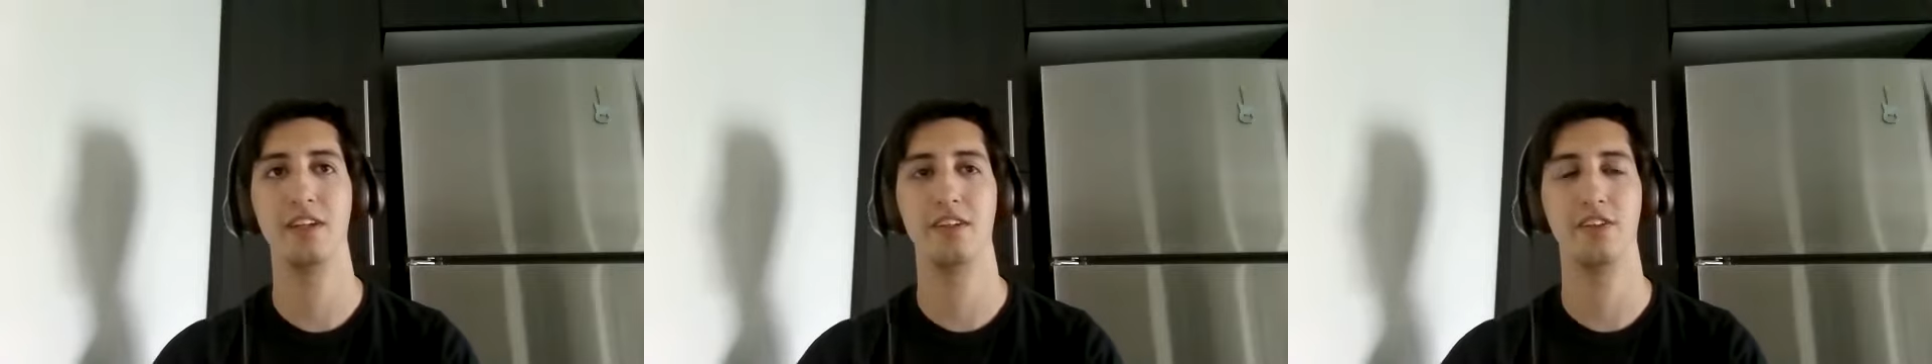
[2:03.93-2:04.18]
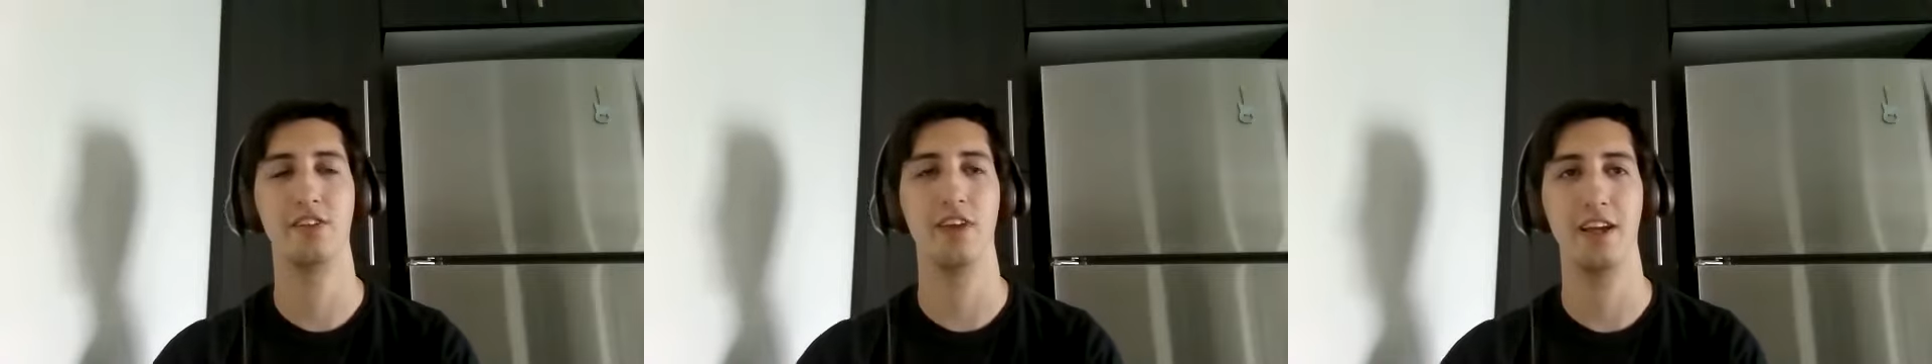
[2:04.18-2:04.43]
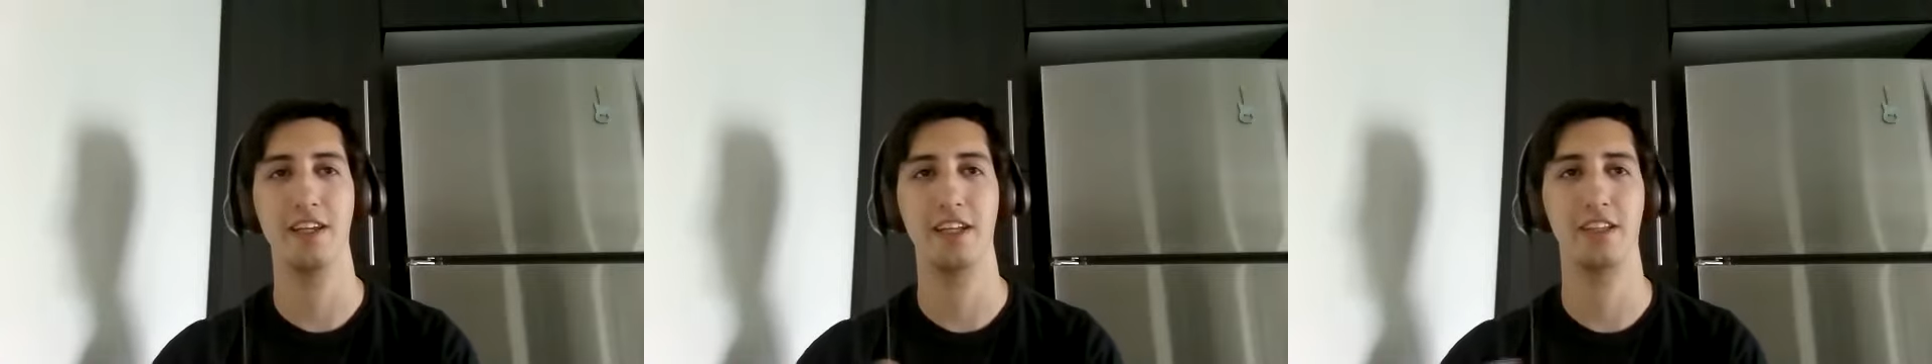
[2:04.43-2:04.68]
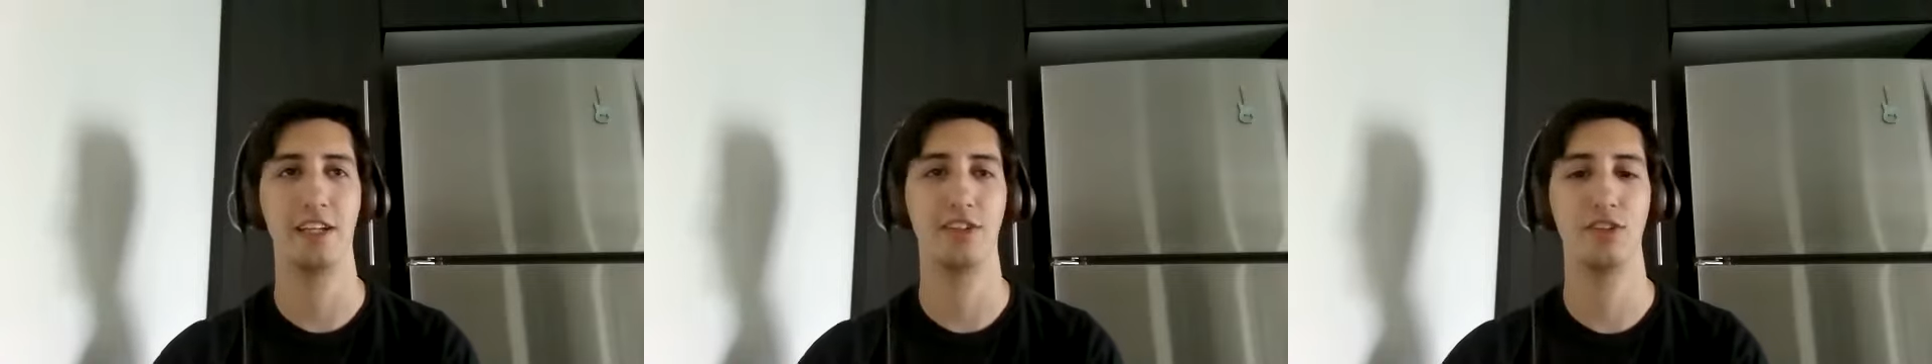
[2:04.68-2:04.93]

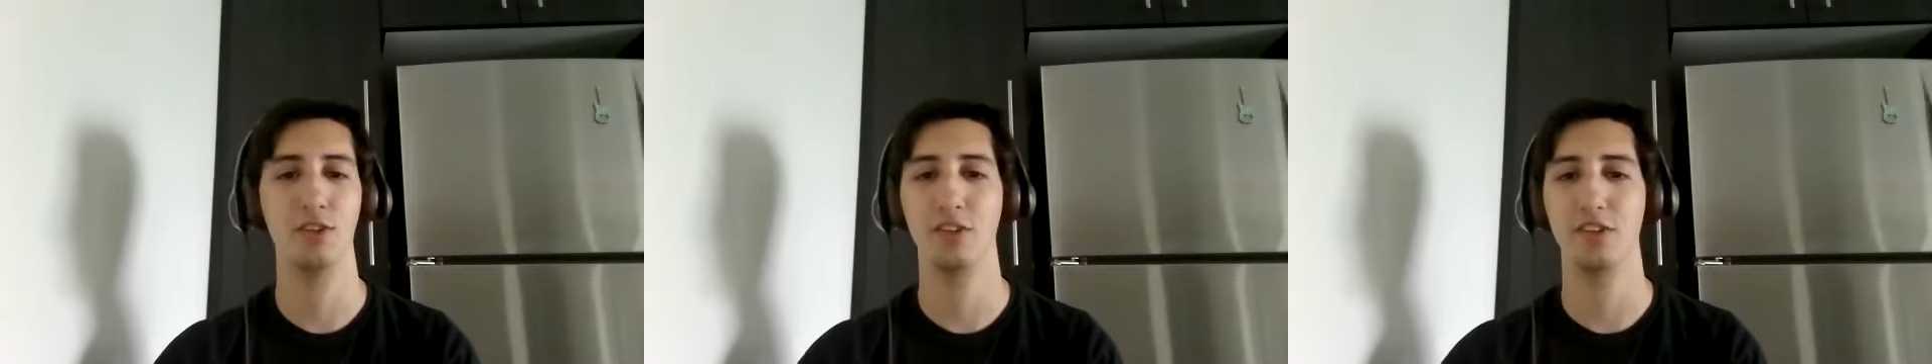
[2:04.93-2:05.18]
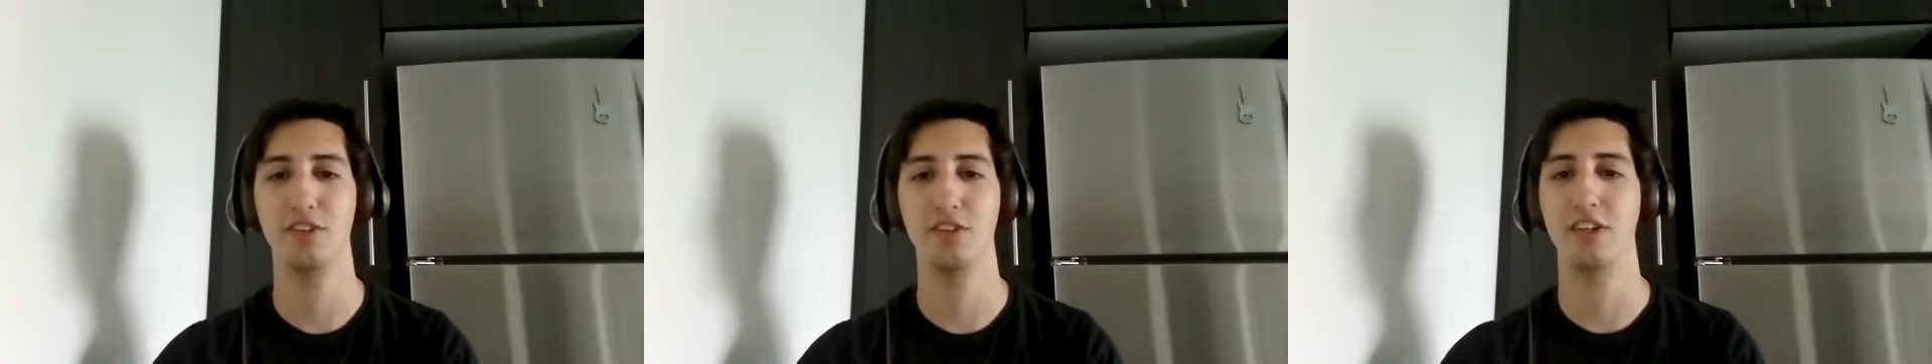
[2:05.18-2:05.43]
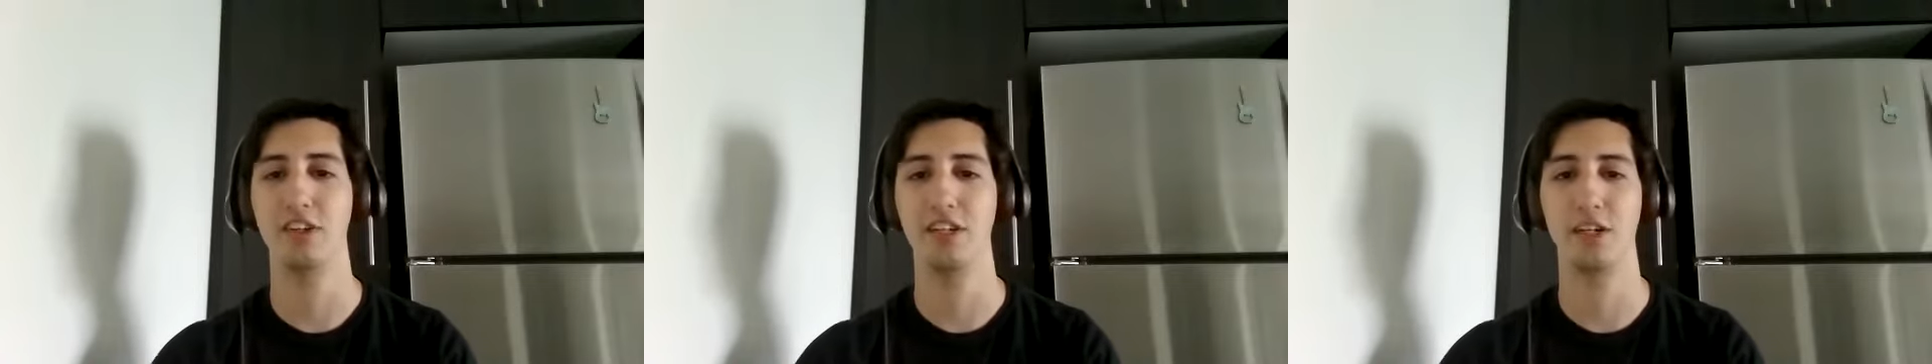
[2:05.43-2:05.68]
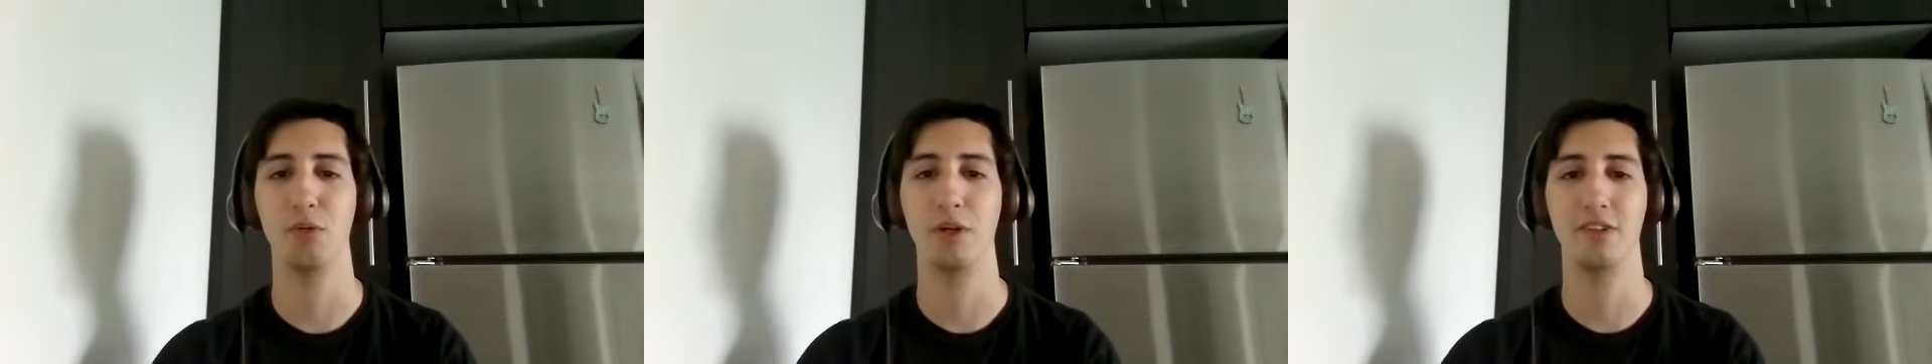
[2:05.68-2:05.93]
deciding like junior, senior
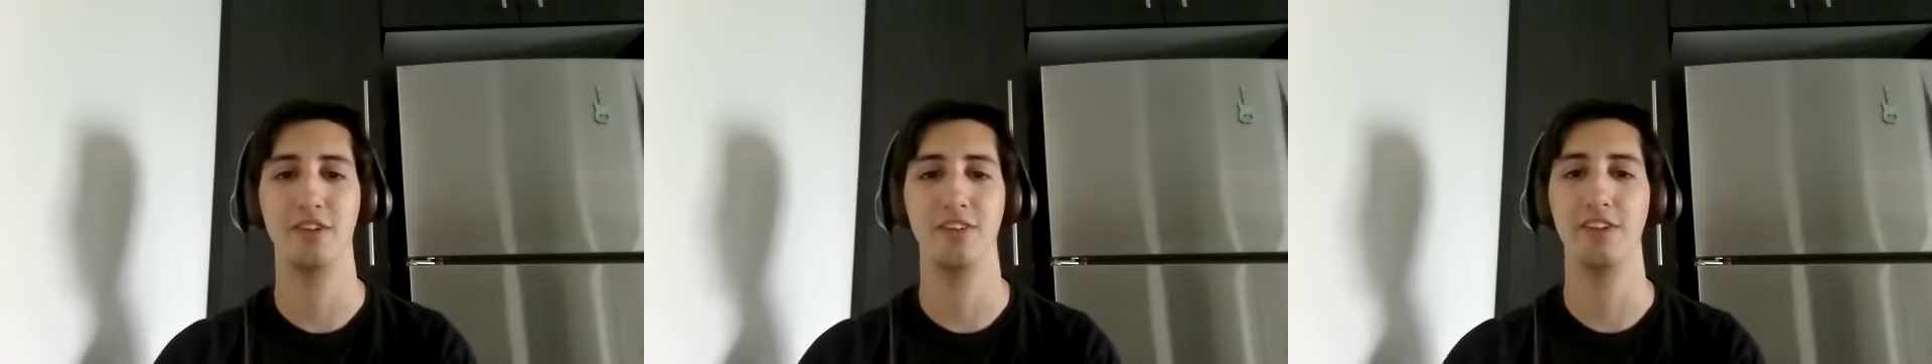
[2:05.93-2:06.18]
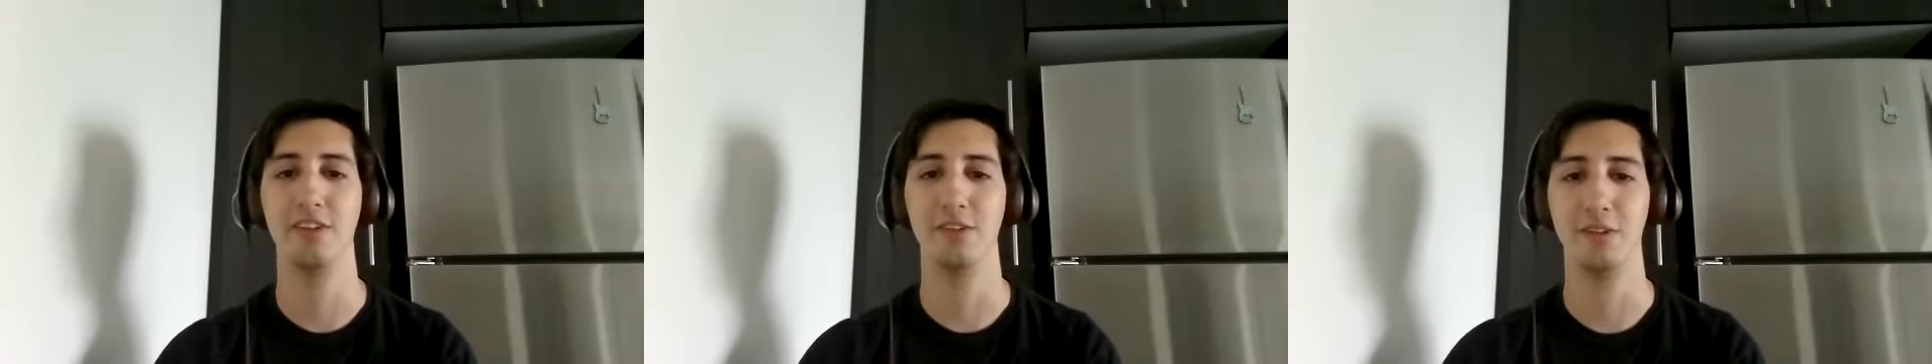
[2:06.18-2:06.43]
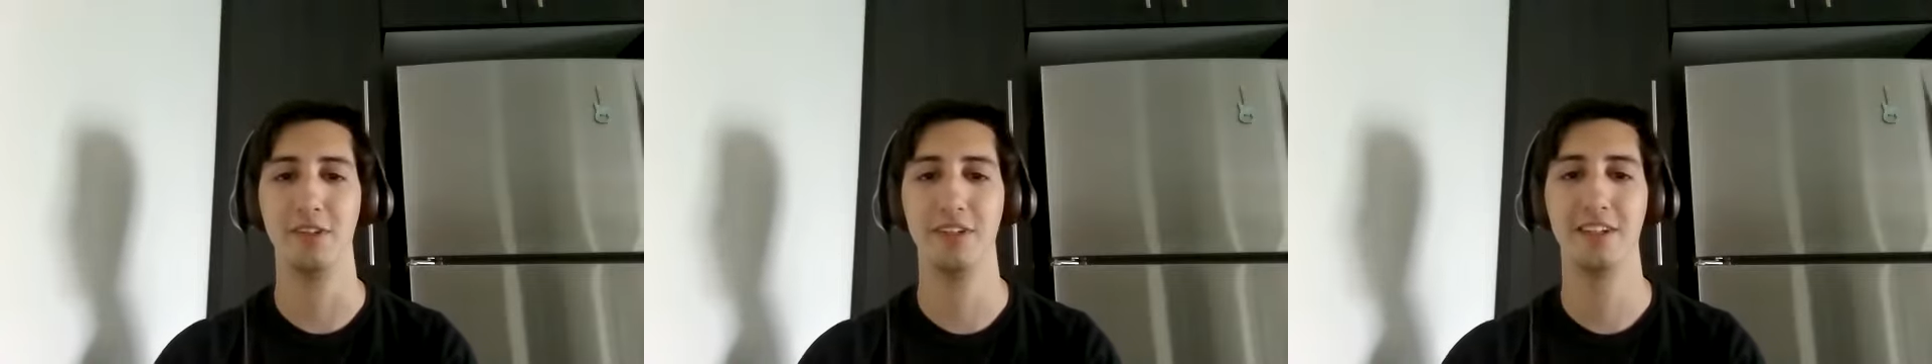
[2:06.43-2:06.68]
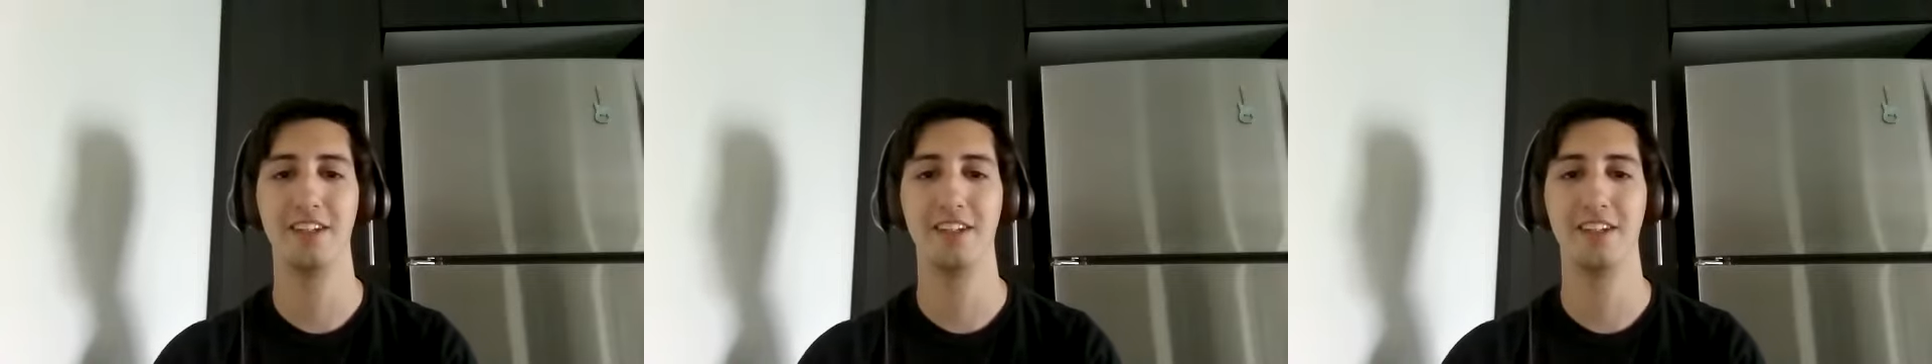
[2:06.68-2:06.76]
year what to do,